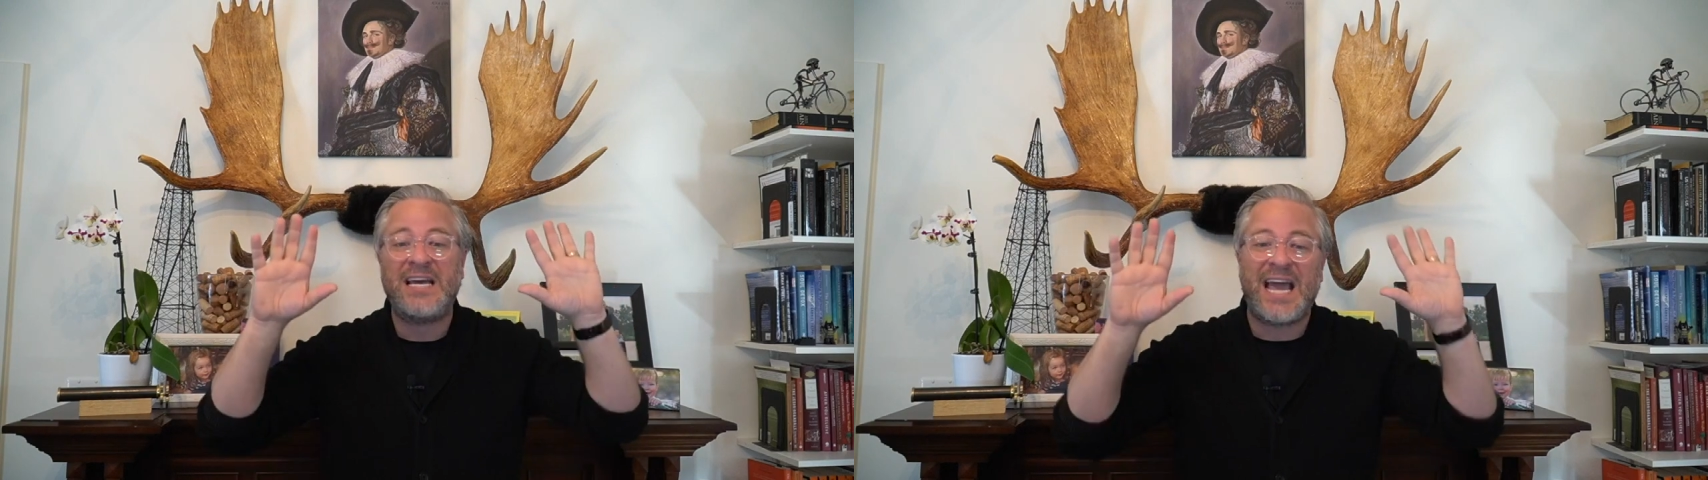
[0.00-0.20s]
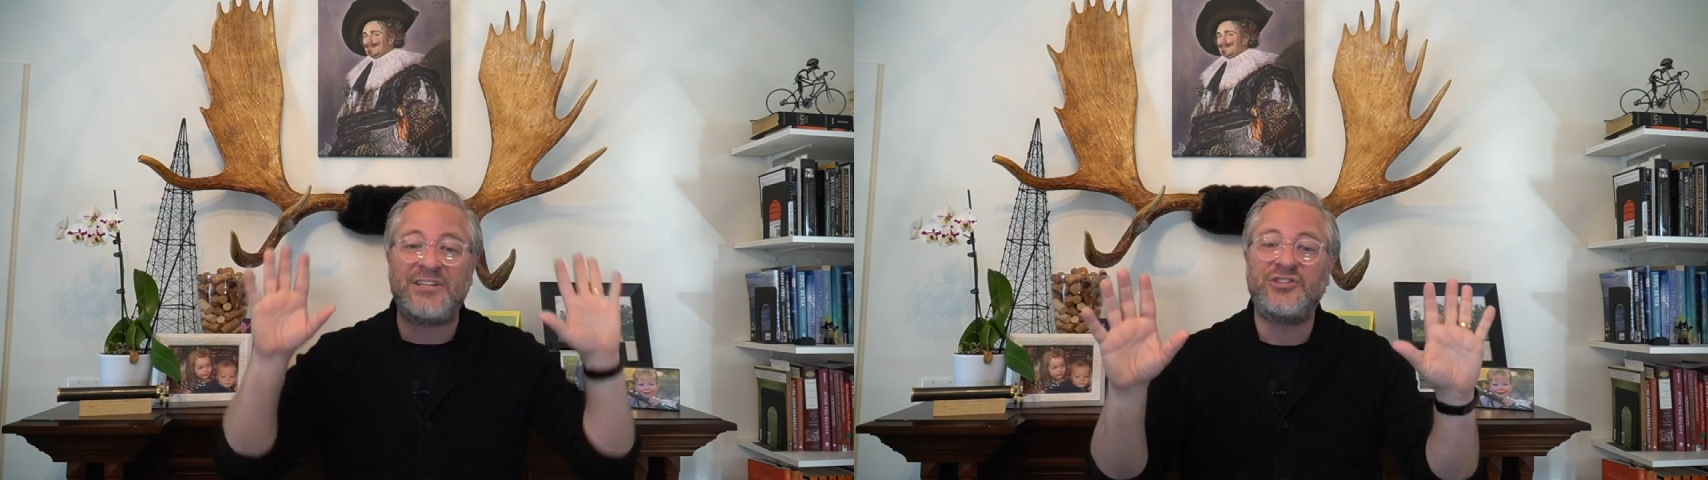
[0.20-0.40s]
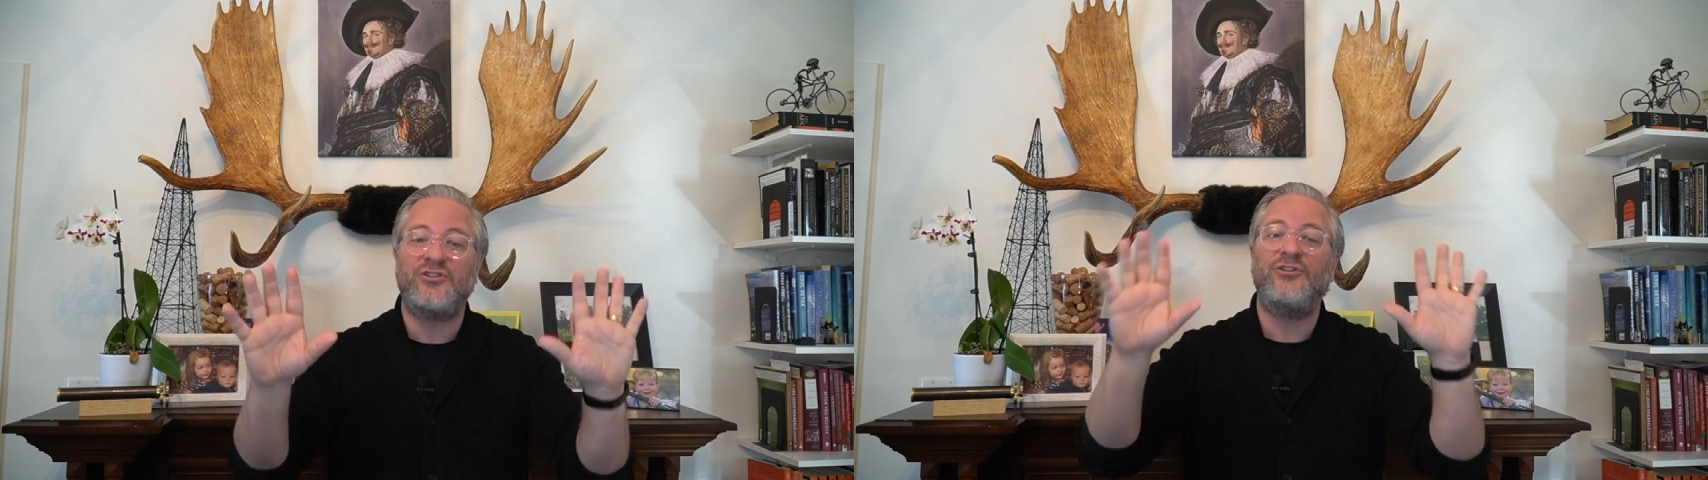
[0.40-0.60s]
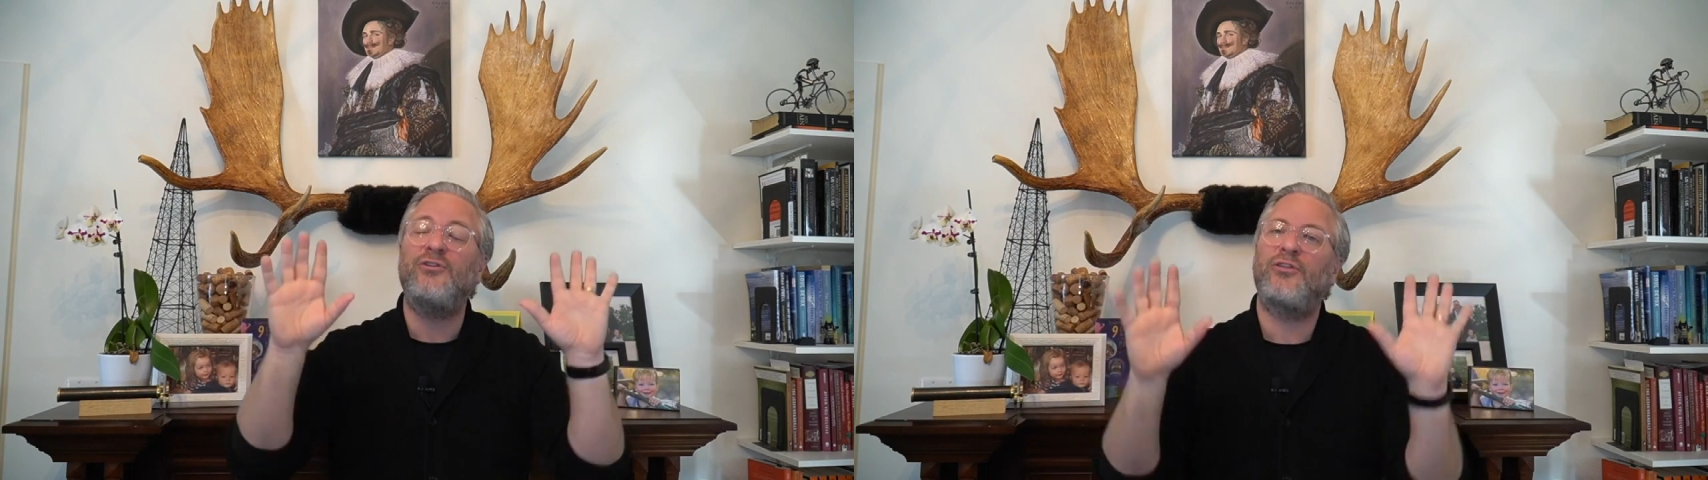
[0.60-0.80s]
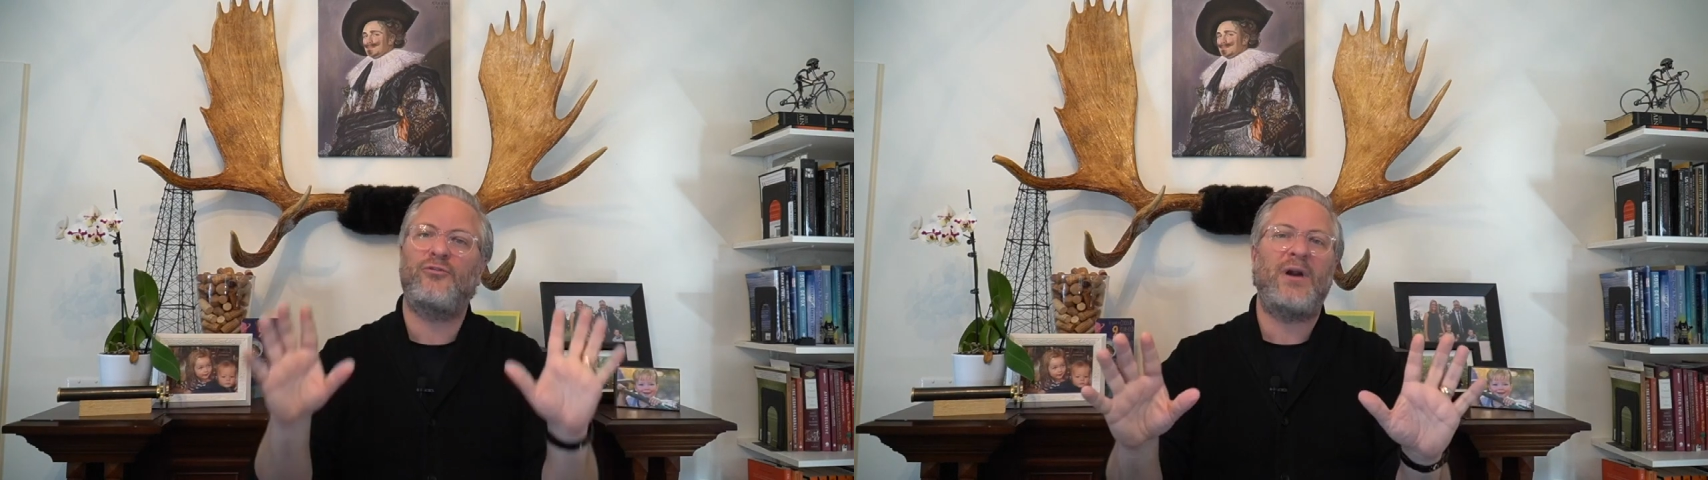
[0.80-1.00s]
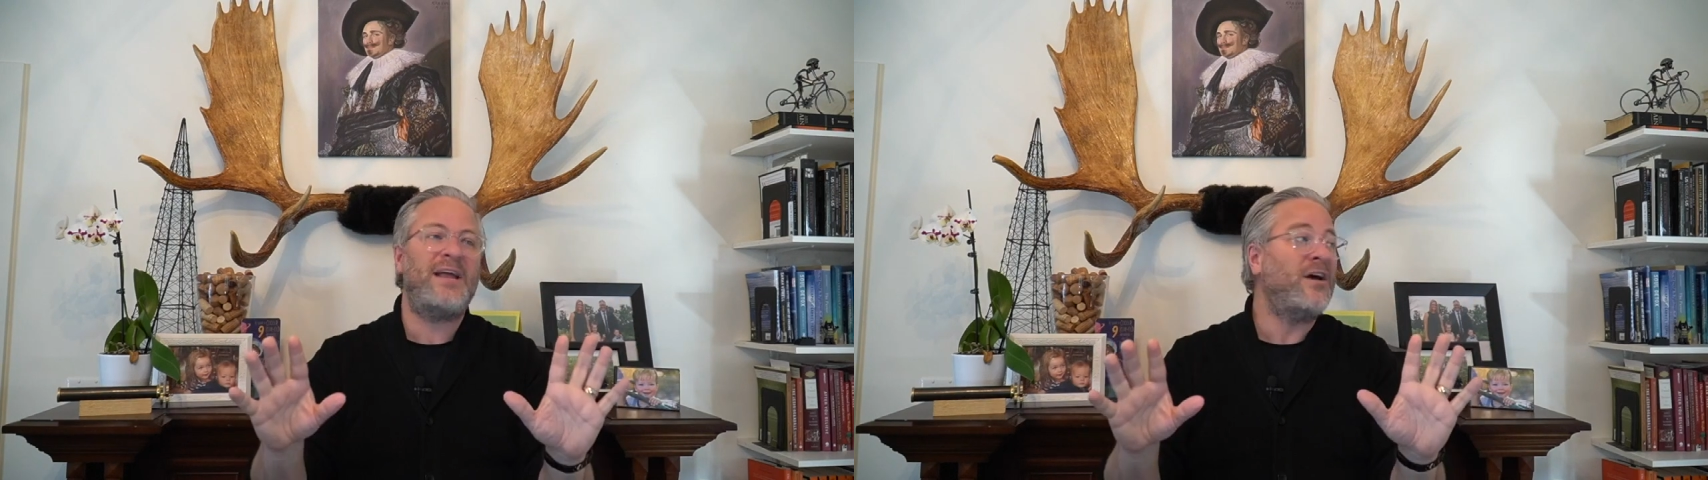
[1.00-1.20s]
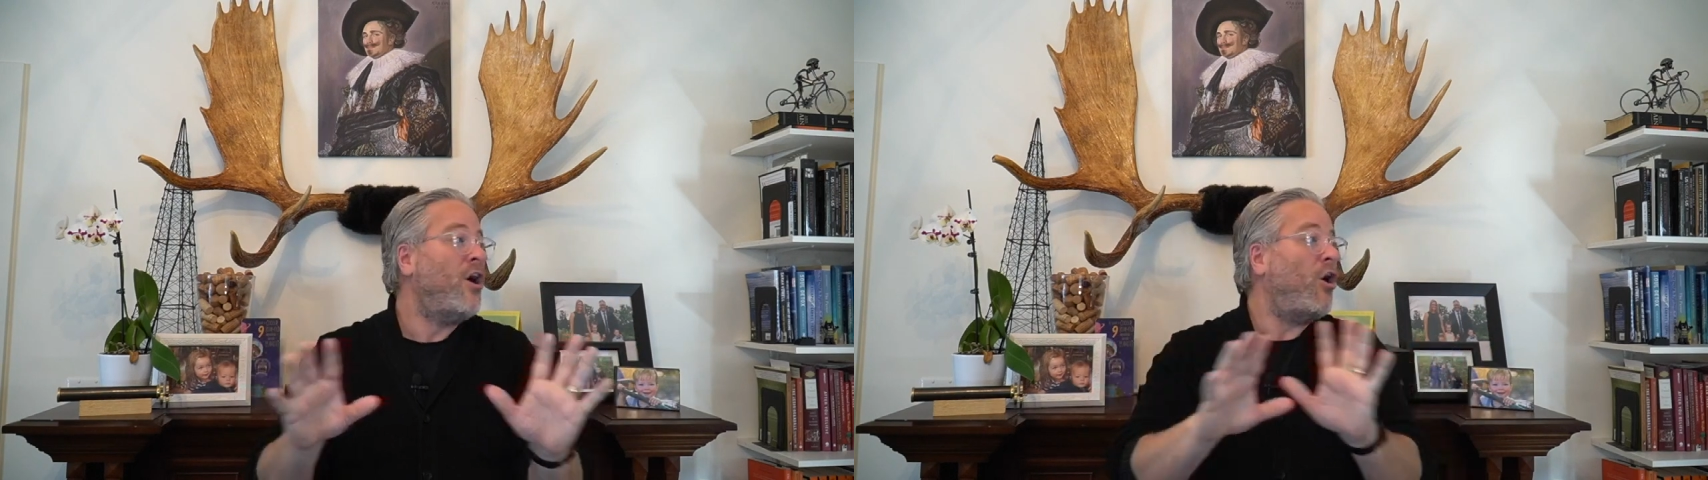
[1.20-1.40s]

external threat